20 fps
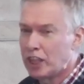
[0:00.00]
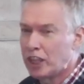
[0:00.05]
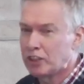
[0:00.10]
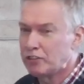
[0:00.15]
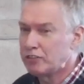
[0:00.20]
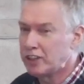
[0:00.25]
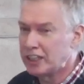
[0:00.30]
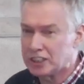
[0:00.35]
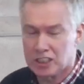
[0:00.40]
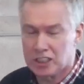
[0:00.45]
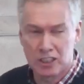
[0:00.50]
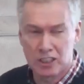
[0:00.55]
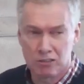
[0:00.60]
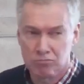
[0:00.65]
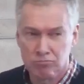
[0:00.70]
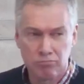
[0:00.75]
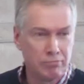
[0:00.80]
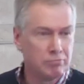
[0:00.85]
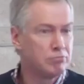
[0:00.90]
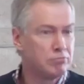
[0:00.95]
whether
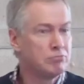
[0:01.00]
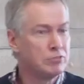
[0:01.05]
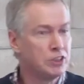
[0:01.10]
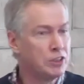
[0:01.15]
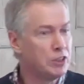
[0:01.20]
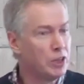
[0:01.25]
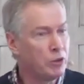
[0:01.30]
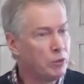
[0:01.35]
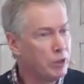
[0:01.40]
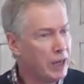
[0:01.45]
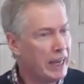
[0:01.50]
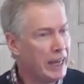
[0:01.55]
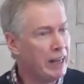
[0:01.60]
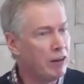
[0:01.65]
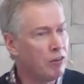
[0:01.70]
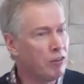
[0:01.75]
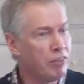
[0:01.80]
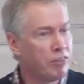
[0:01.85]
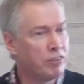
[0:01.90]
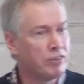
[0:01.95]
it's, you know,
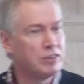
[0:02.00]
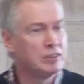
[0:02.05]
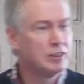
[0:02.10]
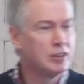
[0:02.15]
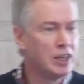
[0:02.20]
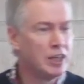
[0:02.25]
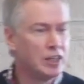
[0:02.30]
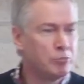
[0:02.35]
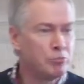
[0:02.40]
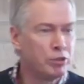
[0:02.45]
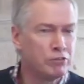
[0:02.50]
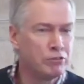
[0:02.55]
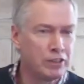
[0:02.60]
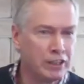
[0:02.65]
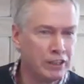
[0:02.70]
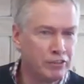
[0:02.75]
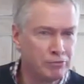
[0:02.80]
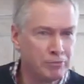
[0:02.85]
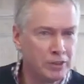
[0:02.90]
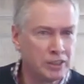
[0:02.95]
health,
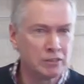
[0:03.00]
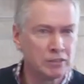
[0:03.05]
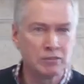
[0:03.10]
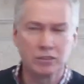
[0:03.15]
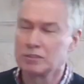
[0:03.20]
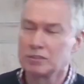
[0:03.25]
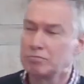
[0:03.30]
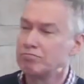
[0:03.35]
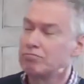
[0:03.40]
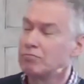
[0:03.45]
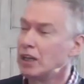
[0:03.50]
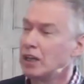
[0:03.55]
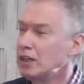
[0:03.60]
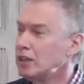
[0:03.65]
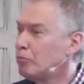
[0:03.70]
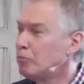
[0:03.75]
bereavement,